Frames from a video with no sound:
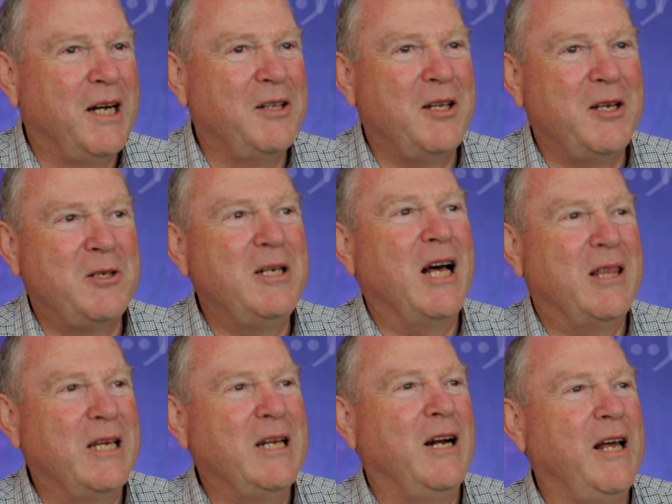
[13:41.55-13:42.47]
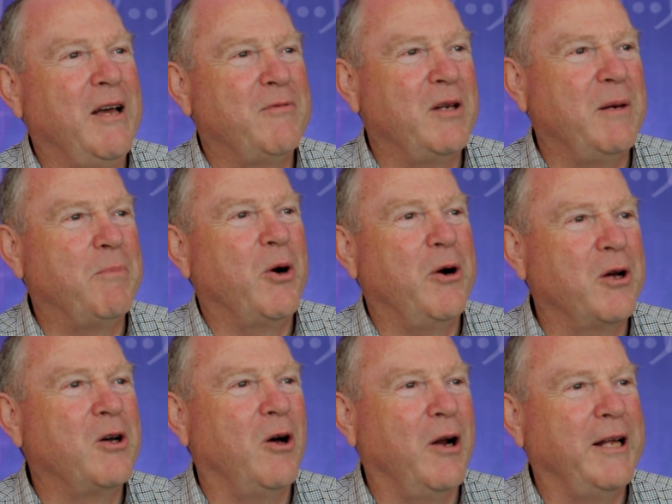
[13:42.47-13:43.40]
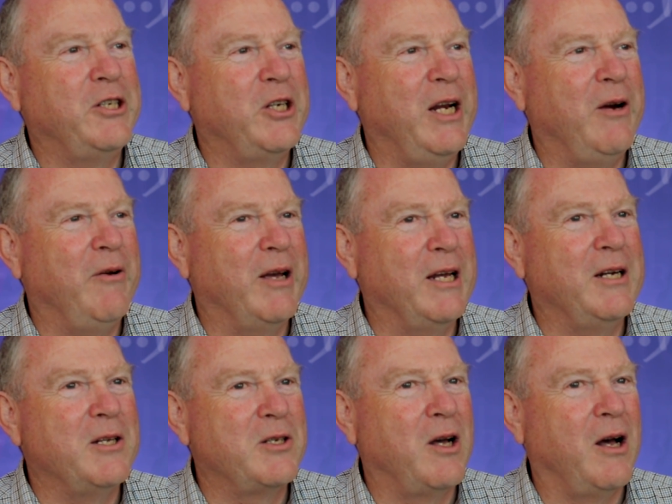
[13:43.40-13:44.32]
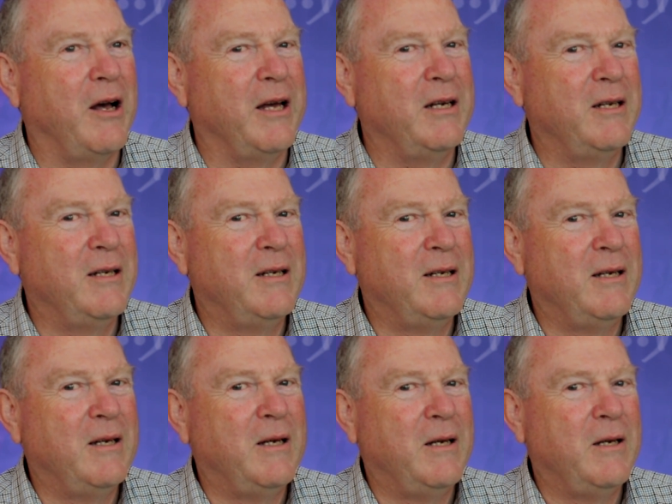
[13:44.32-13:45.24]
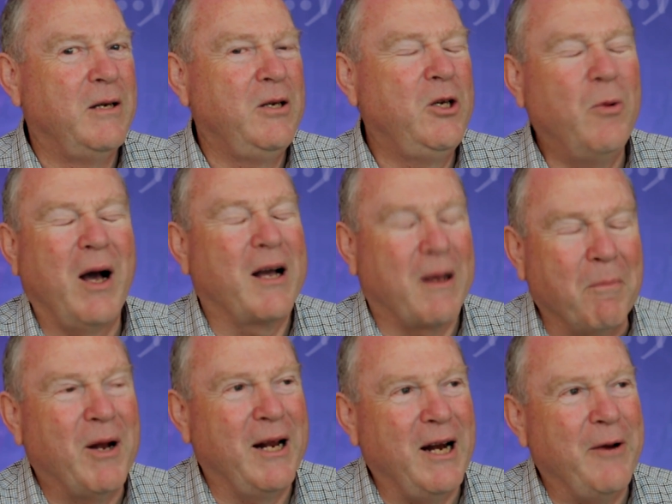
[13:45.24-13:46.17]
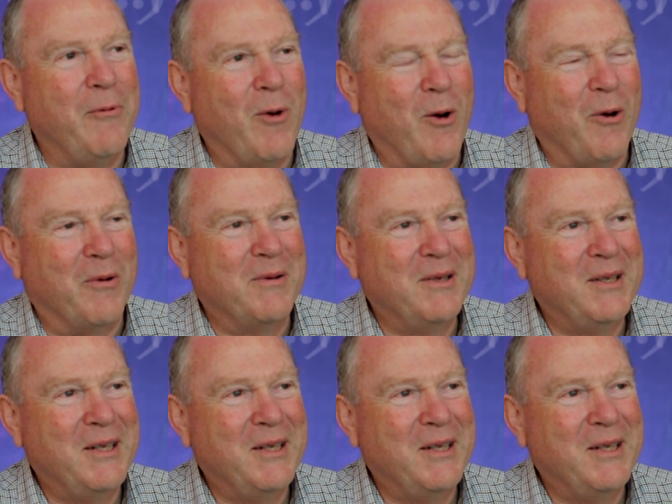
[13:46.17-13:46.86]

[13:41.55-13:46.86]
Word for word: and there's nothing left in protocol engineering and design, you are completely wrong.